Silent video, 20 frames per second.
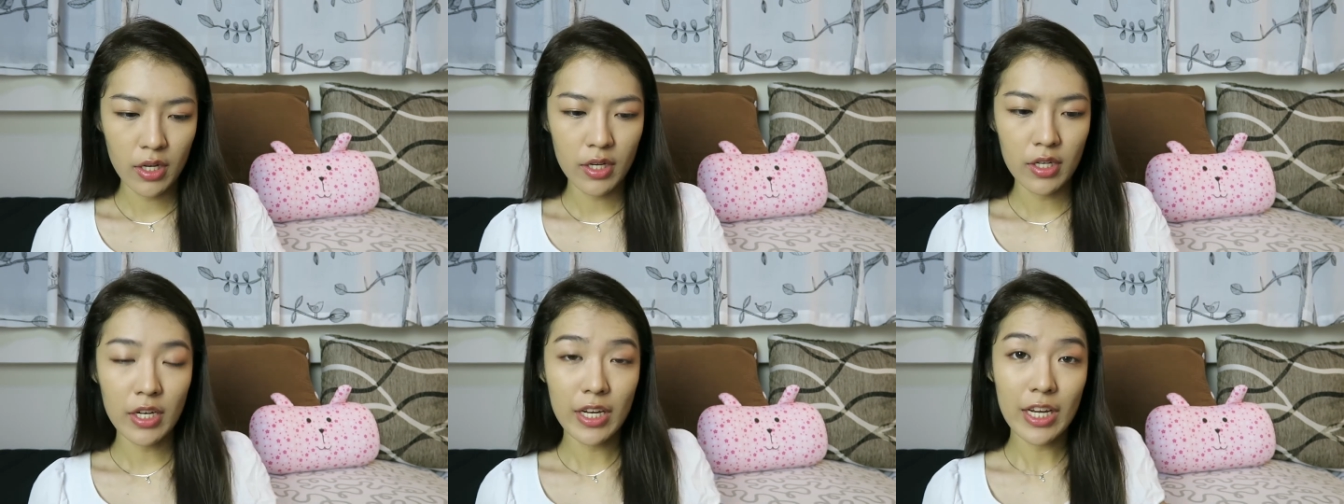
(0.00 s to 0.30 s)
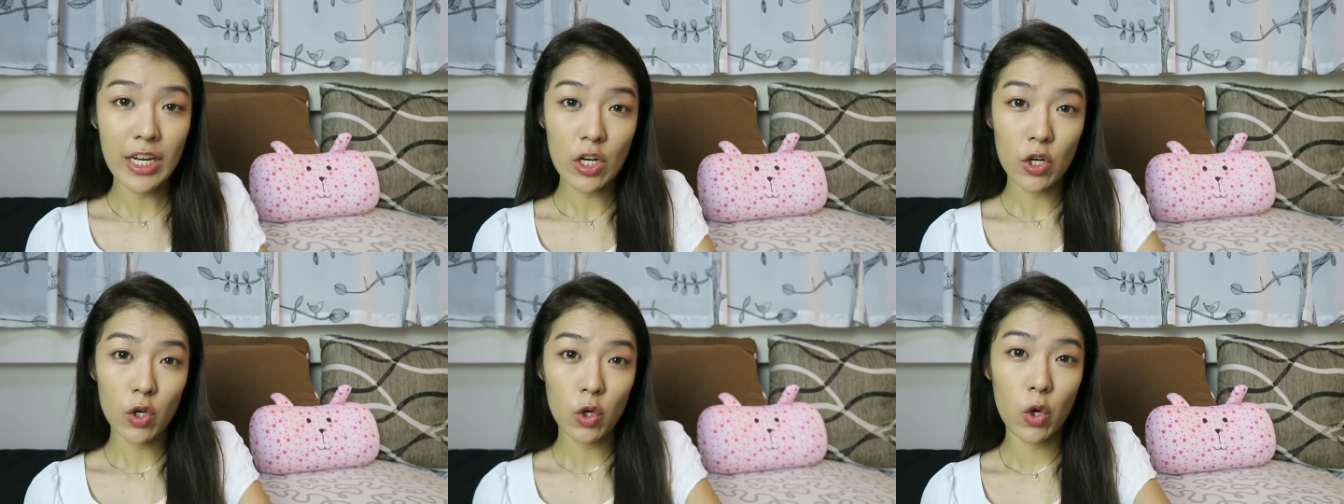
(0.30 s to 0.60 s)
the
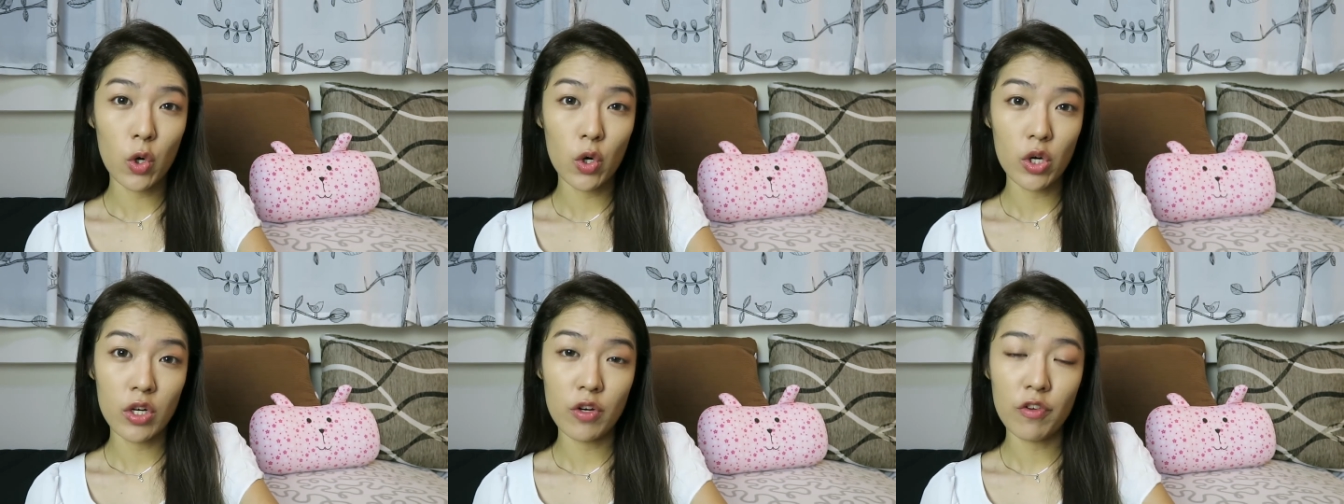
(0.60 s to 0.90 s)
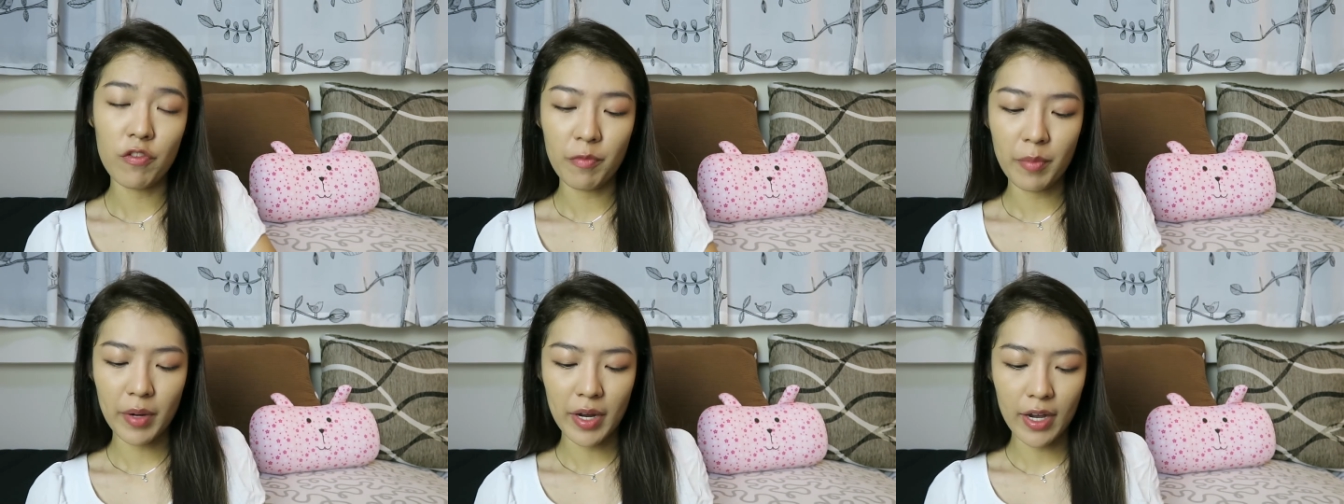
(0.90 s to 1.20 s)
inner corner
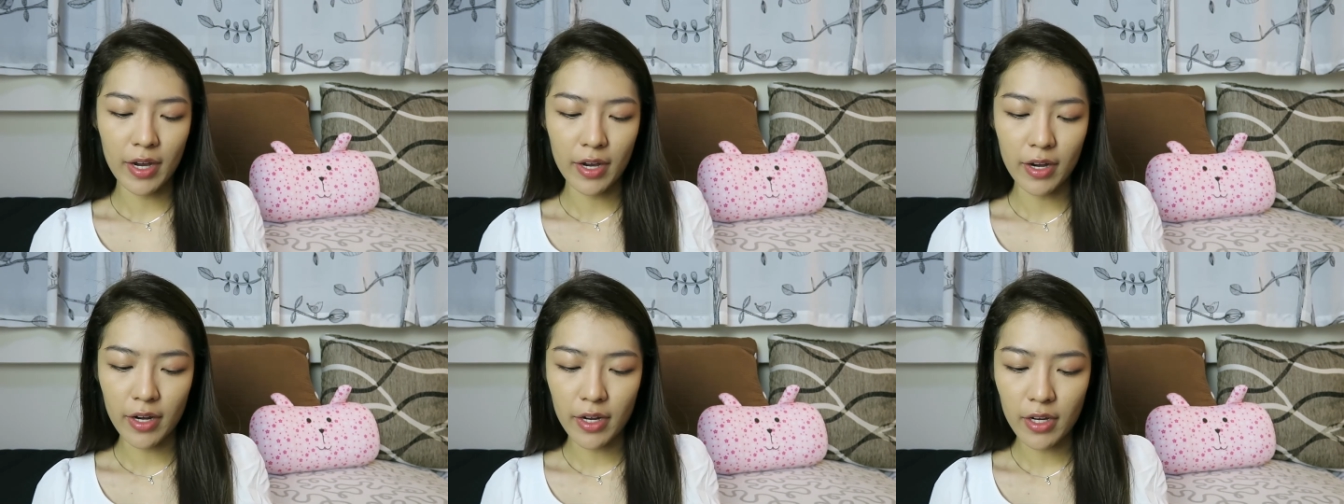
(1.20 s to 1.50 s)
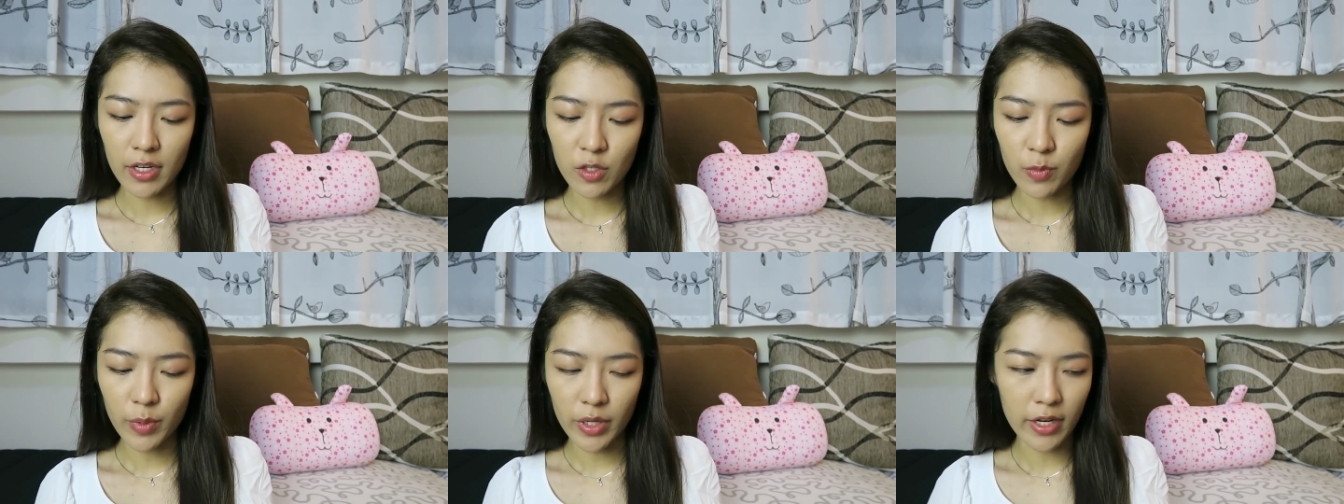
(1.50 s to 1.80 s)
of my
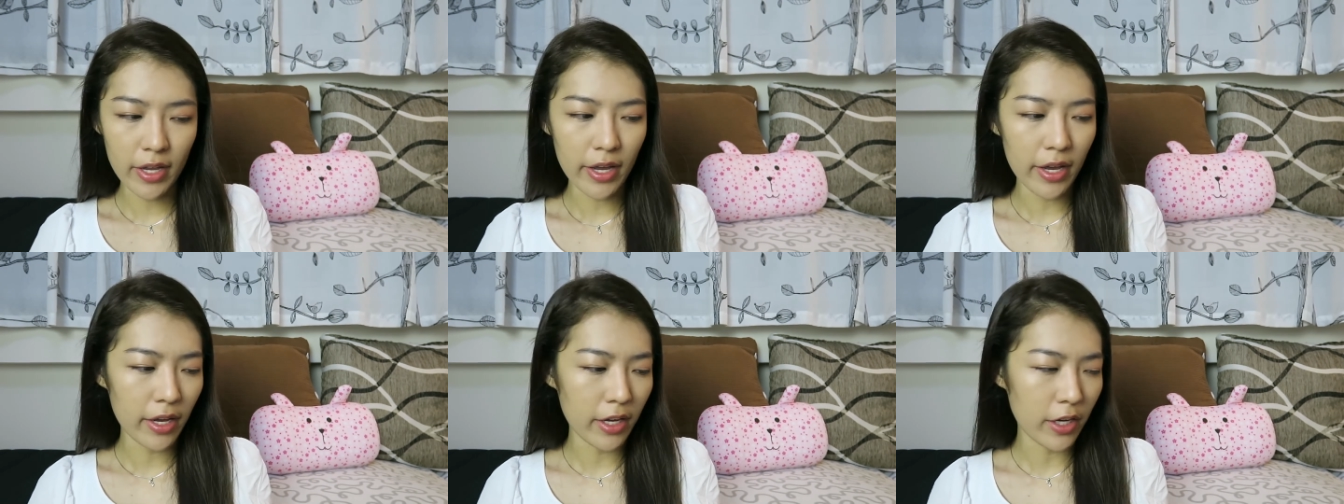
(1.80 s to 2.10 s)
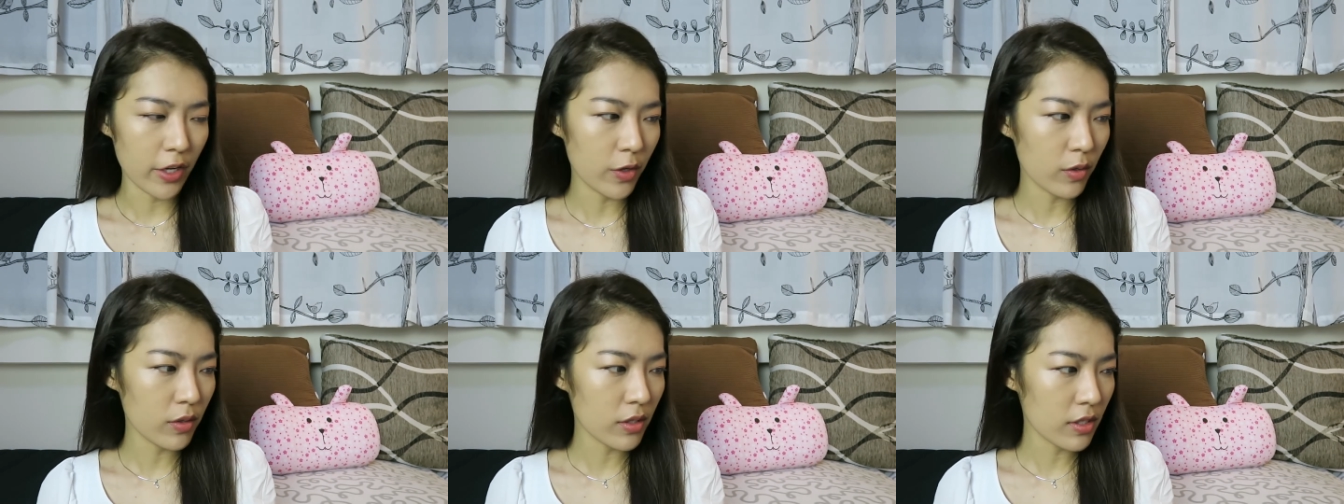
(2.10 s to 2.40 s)
eyes where the
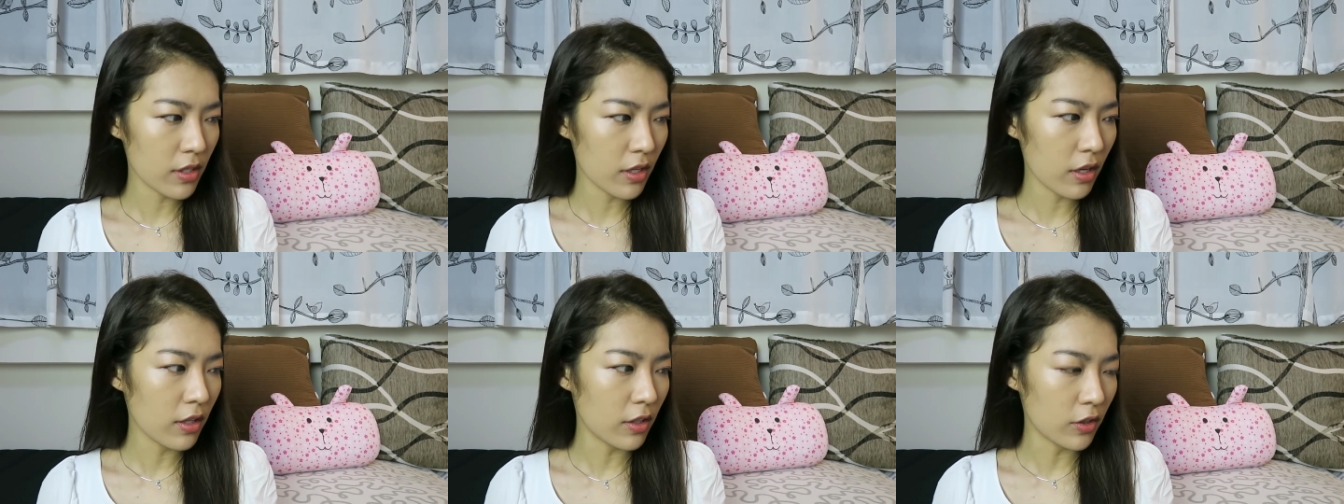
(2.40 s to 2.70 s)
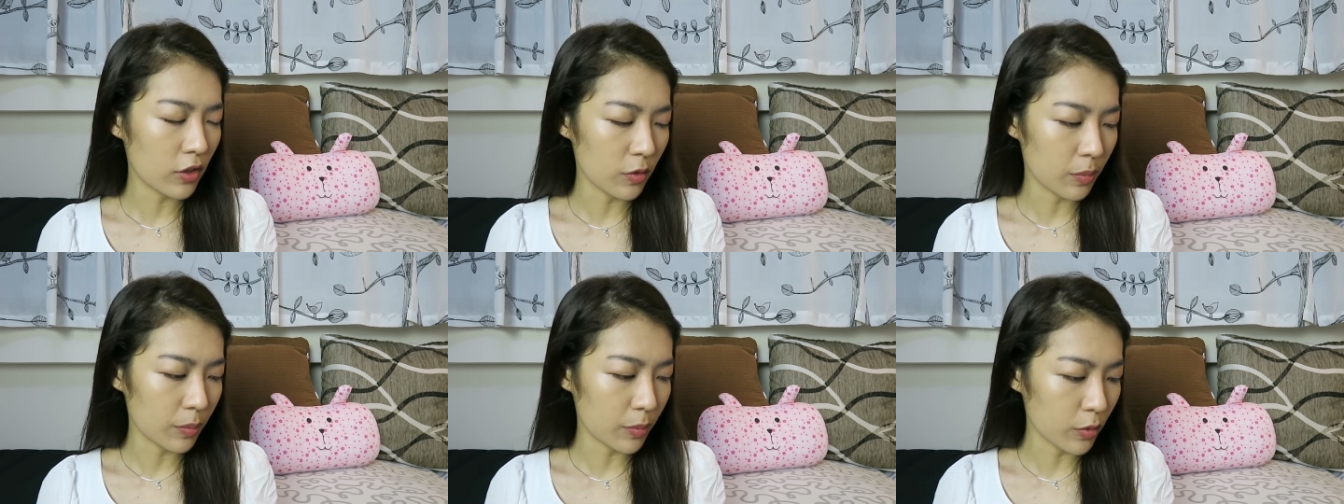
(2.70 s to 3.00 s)
aegis cell is
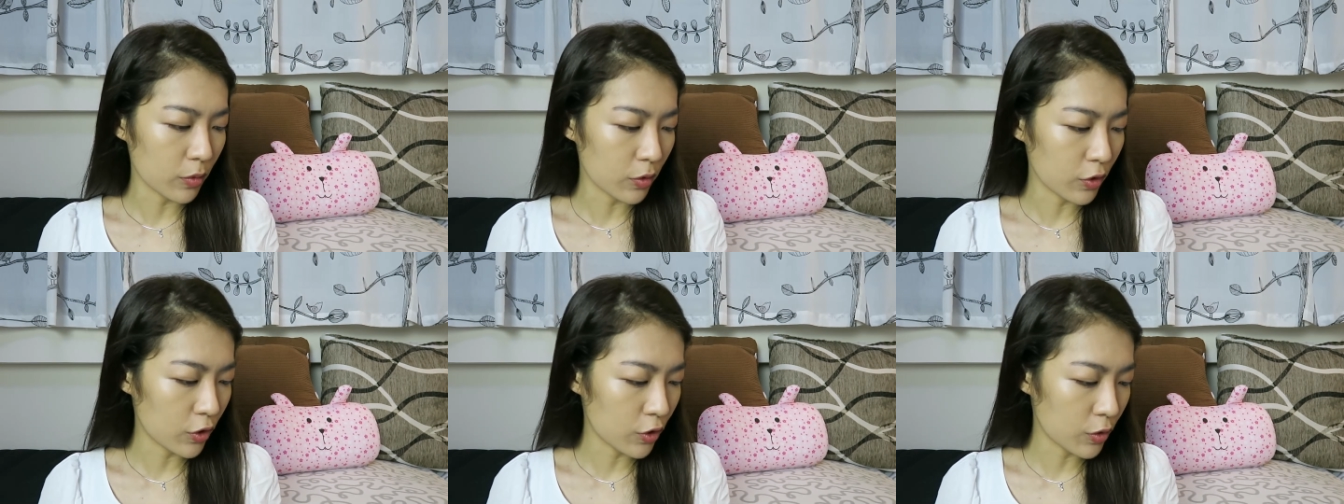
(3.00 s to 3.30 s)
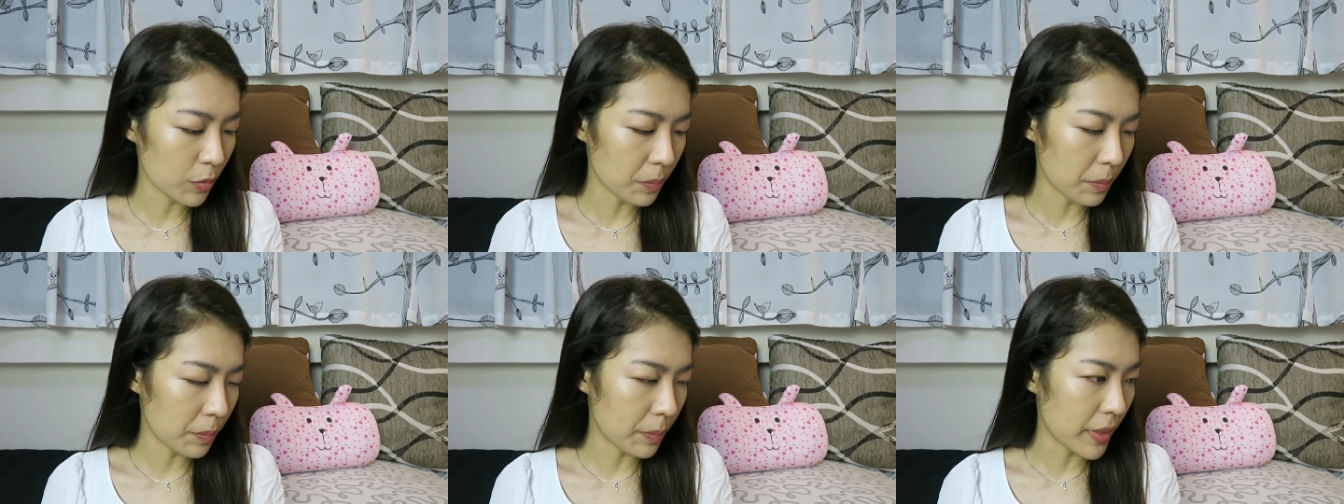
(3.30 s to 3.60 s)
supposed
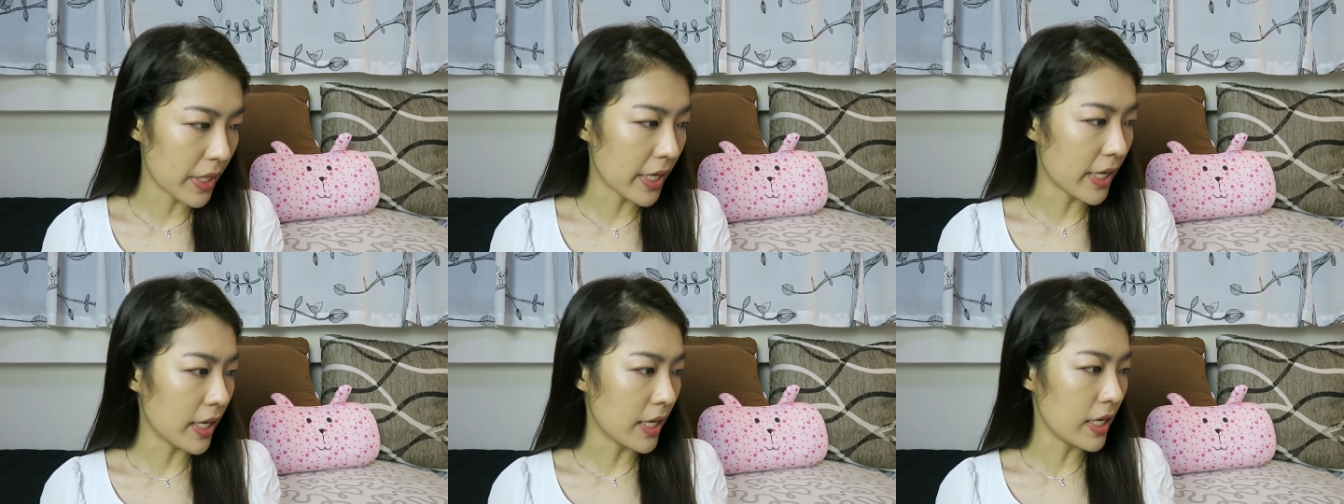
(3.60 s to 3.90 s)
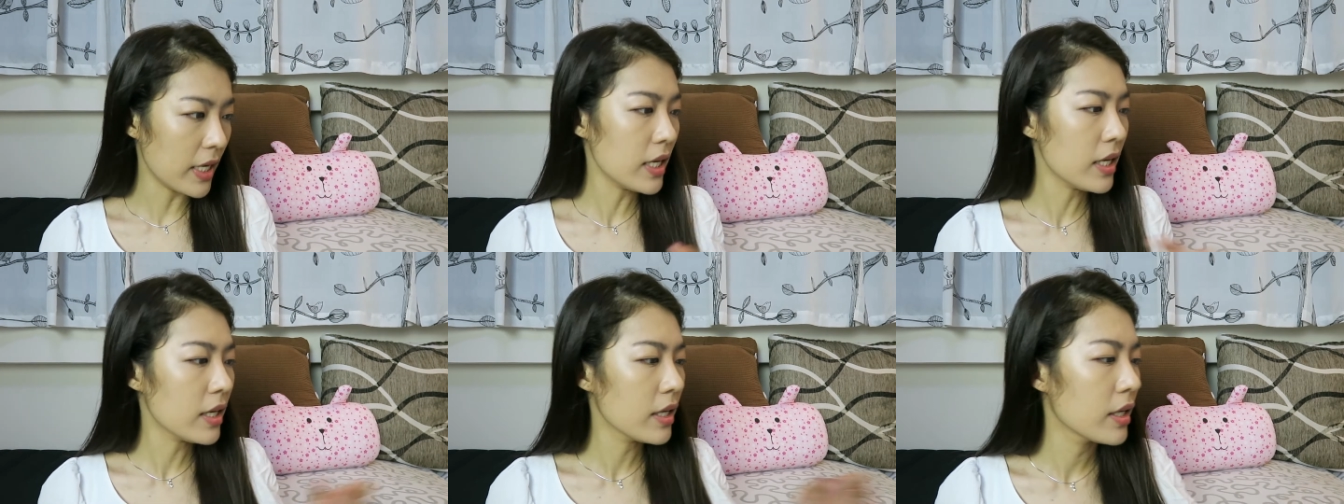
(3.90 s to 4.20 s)
to
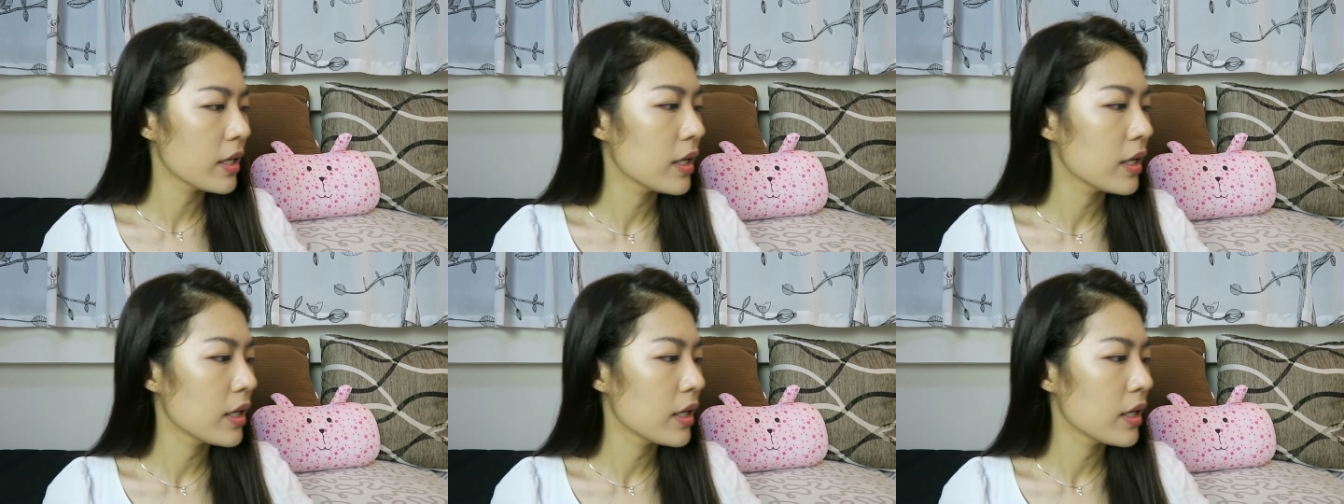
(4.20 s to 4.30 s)
be,